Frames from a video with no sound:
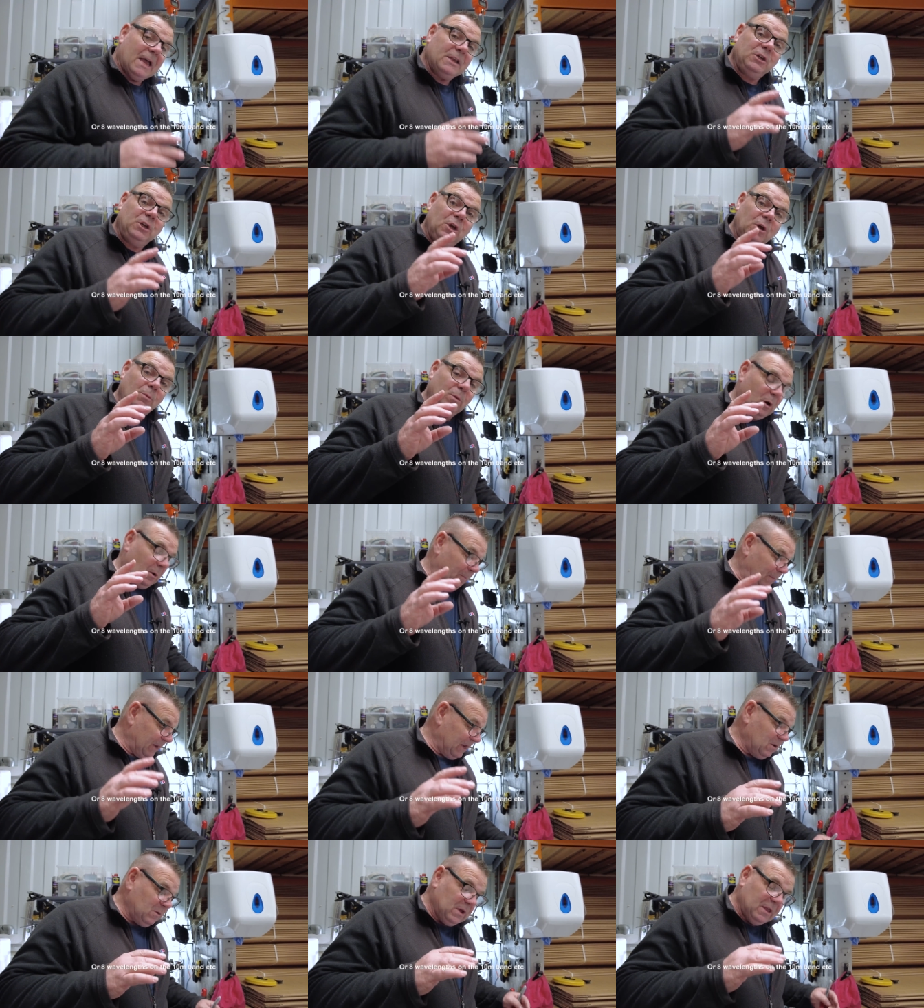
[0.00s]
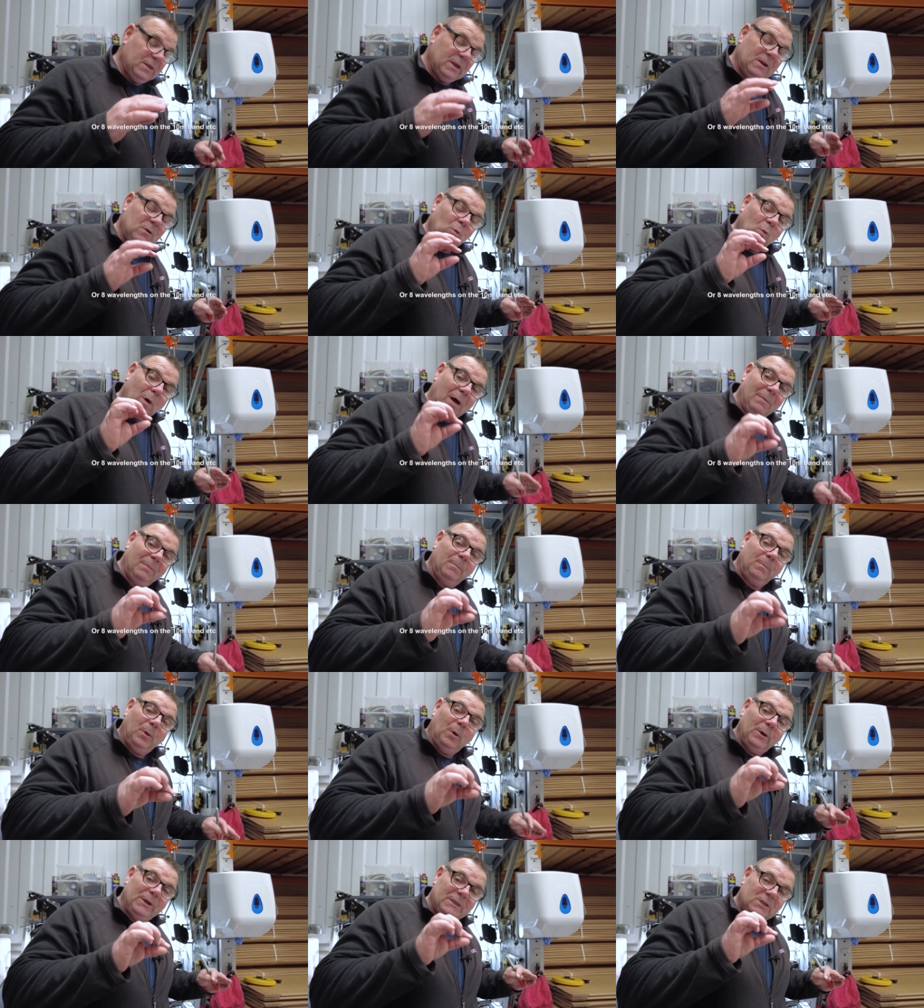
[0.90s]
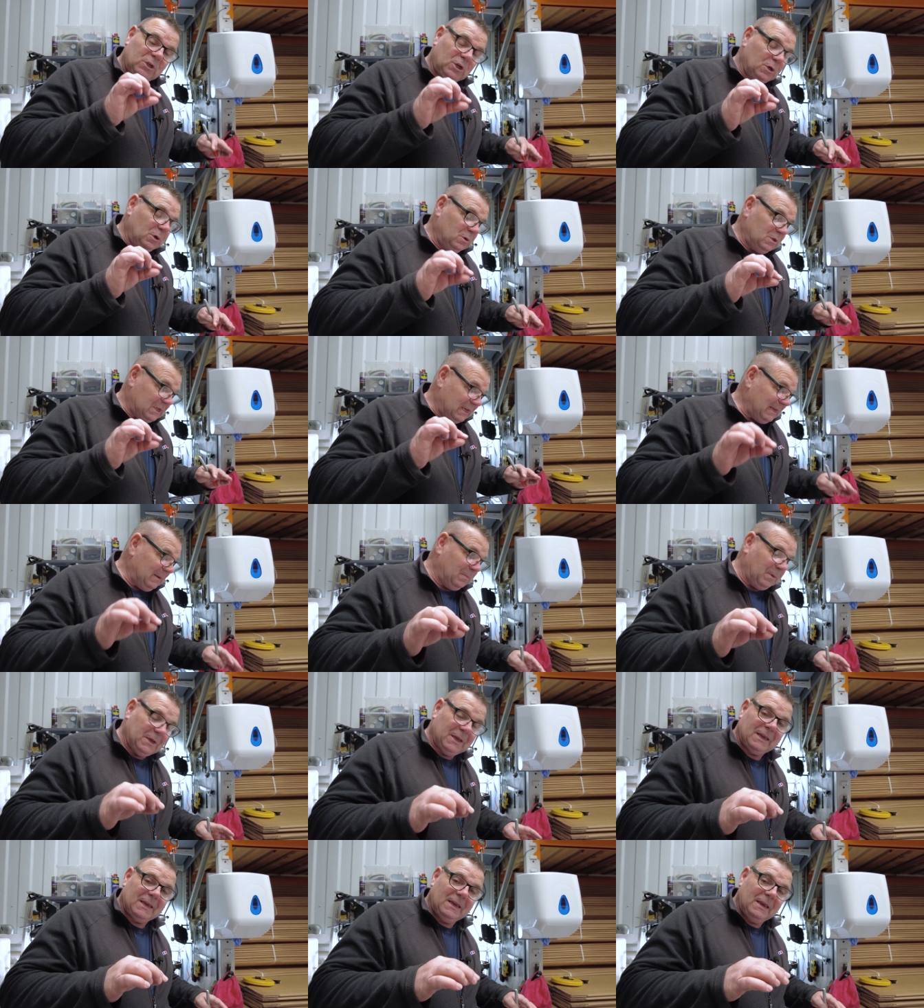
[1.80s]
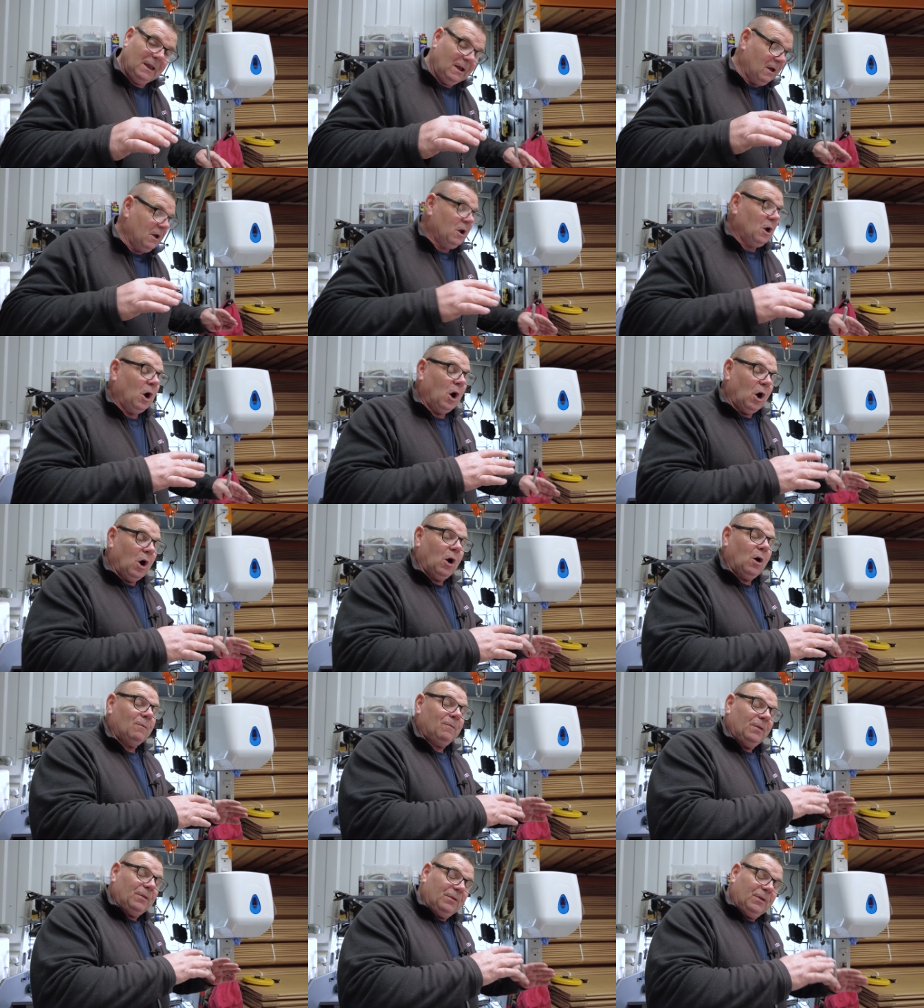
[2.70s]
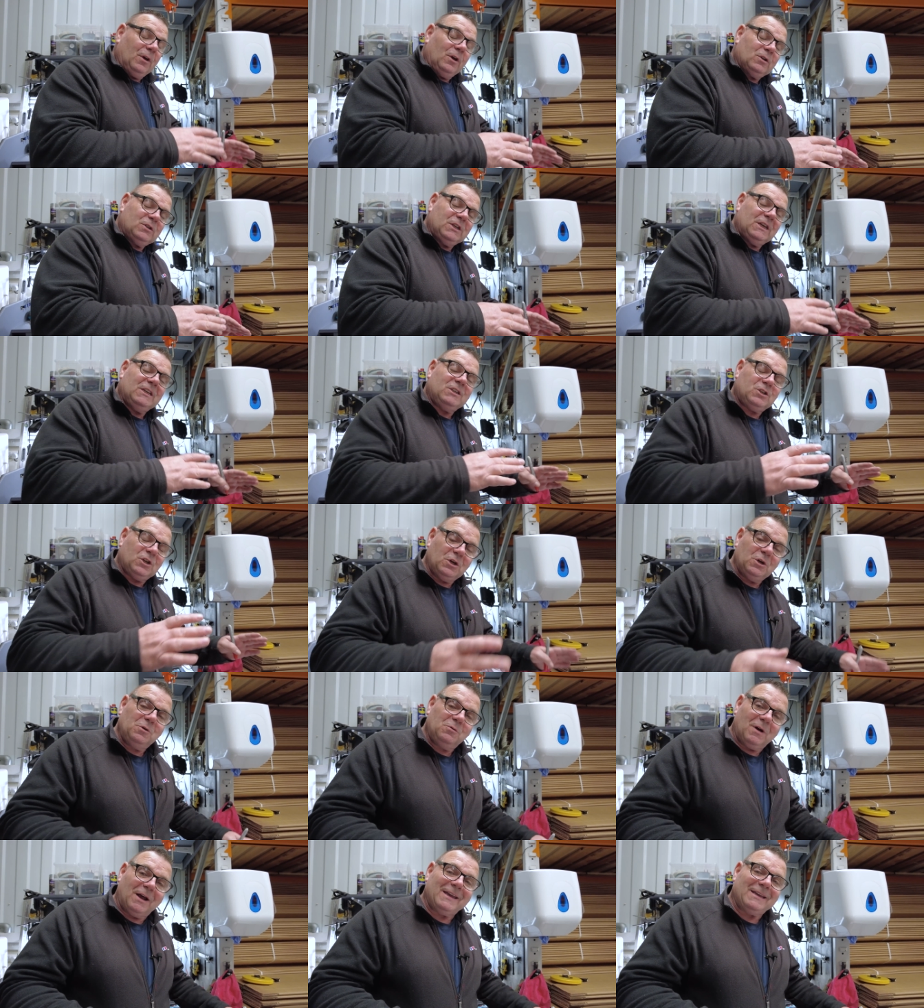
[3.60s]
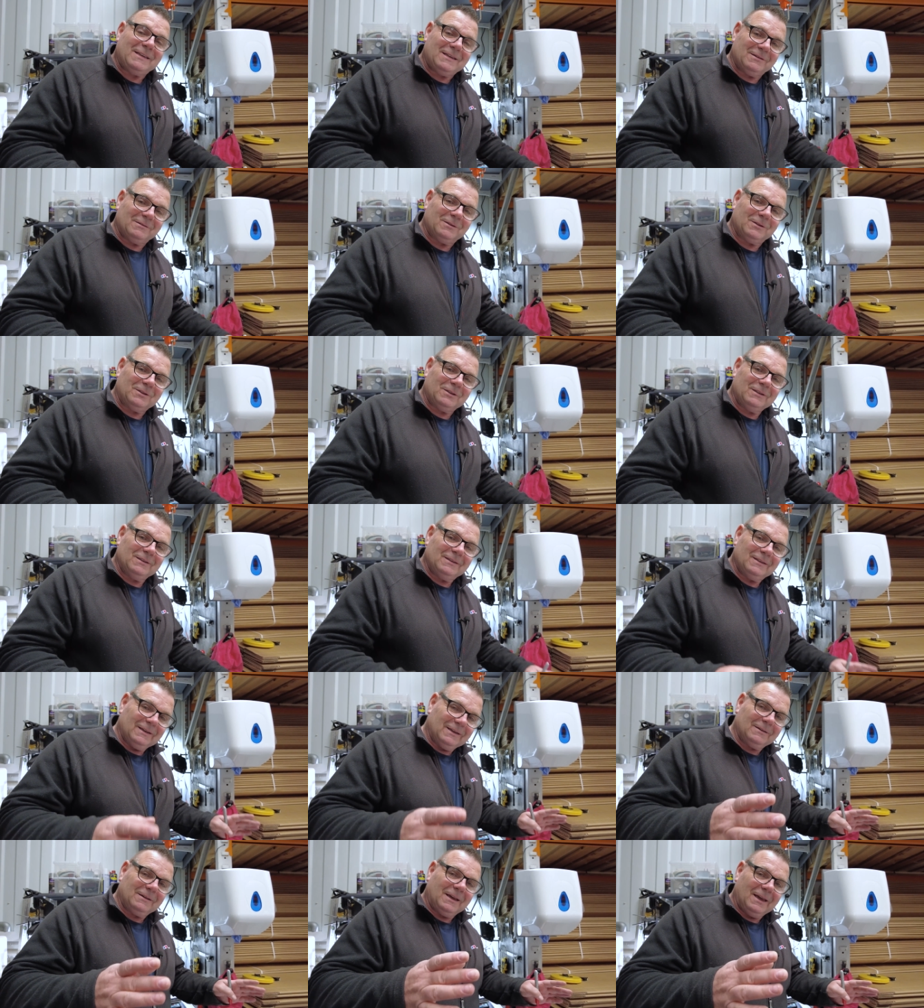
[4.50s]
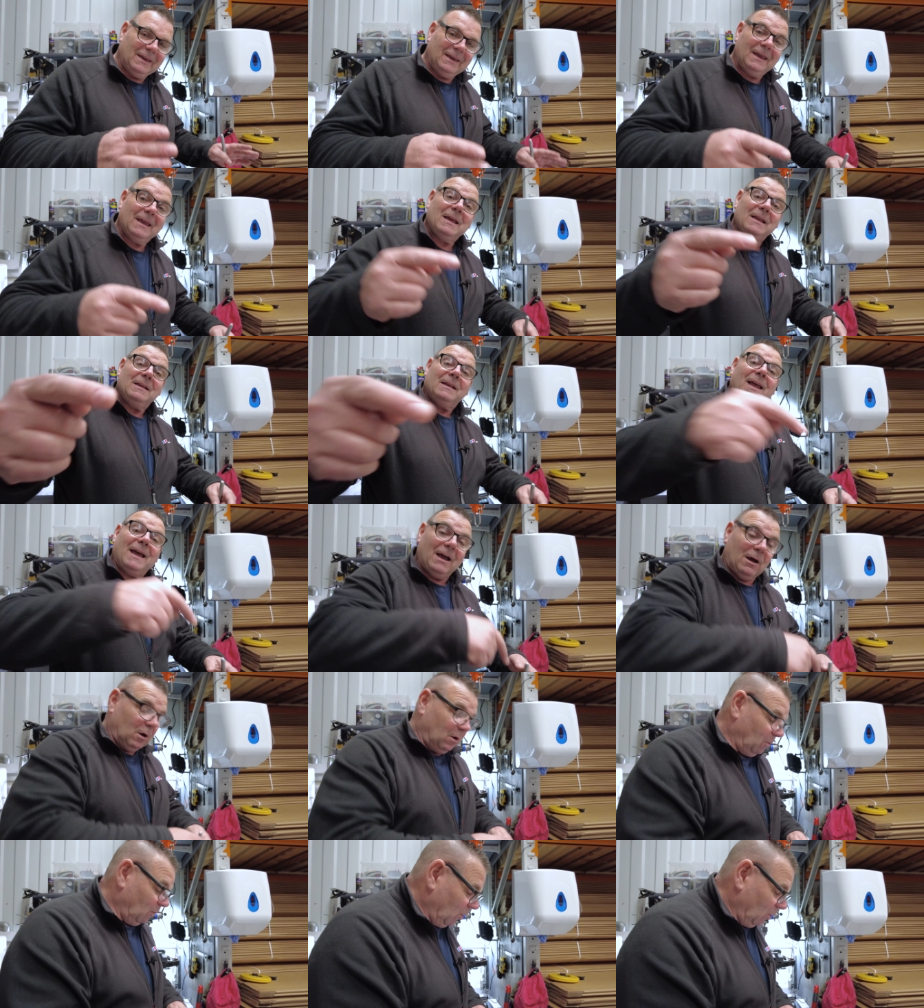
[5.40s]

And you will be within 1.2 dB of 32 radials. Okay, now